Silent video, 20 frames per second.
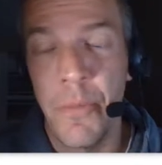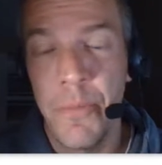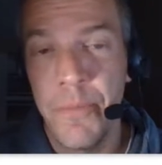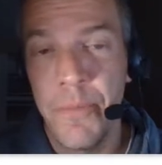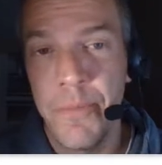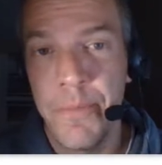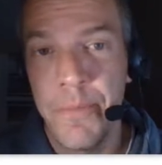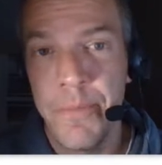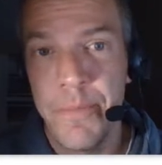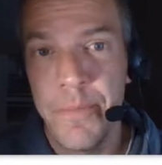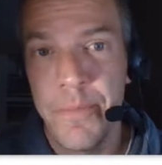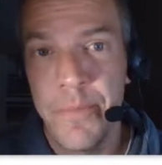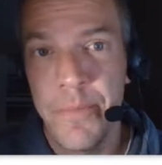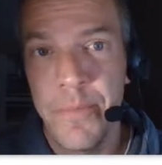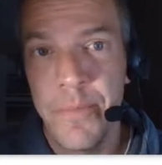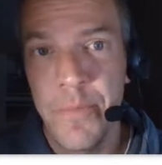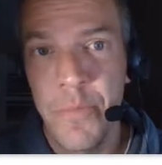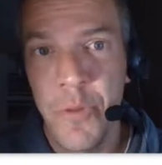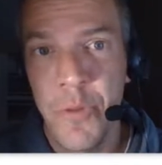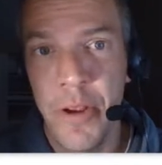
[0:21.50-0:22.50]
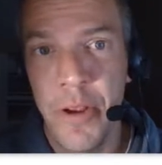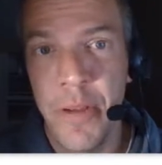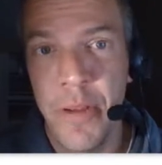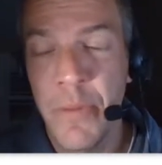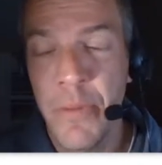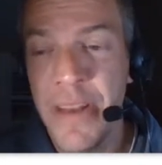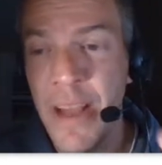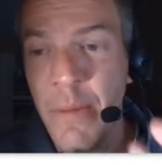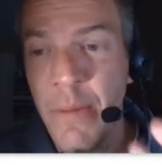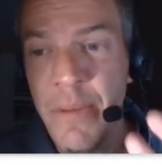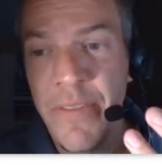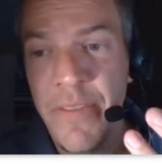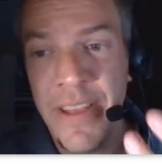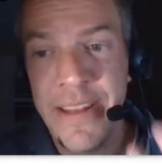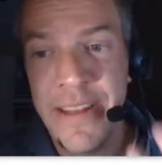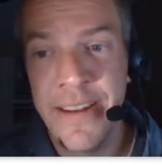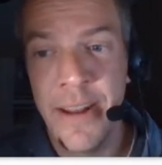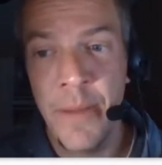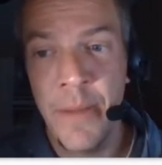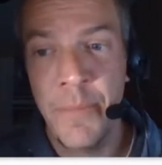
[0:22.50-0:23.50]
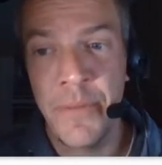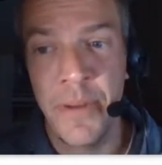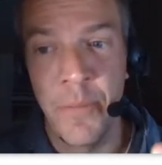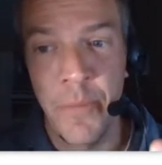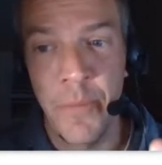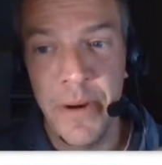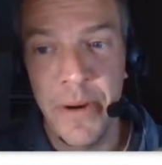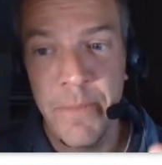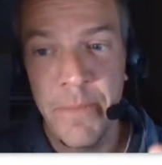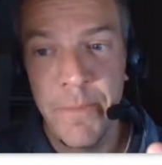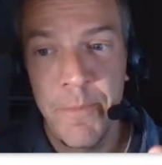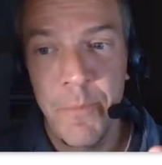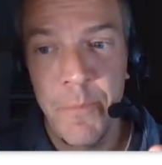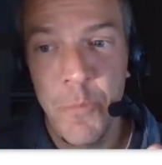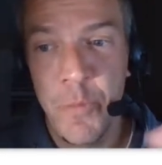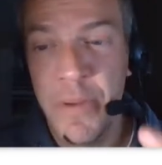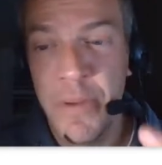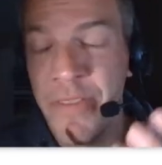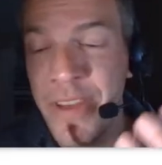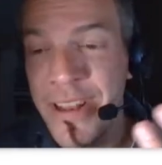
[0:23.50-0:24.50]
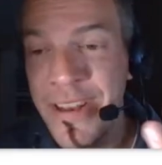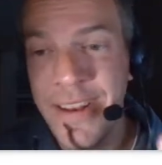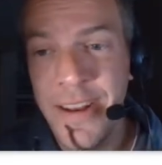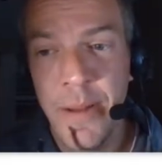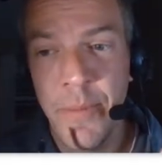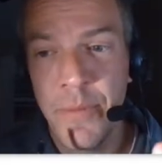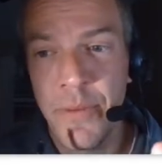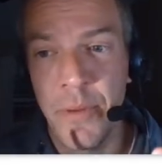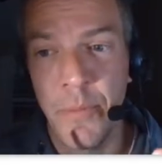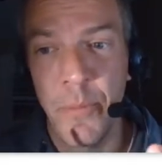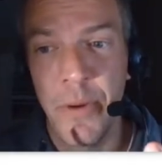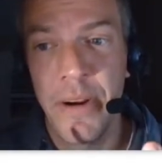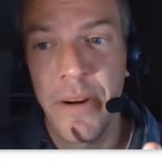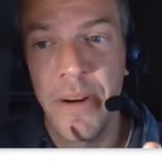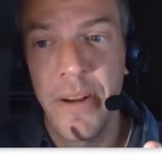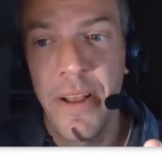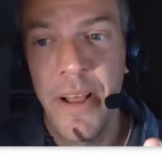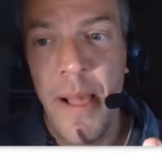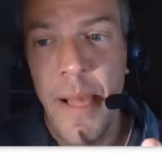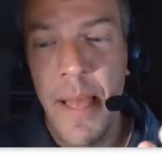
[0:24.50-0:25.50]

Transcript: All right, but now we've ended up somewhere. We've ended up somewhere.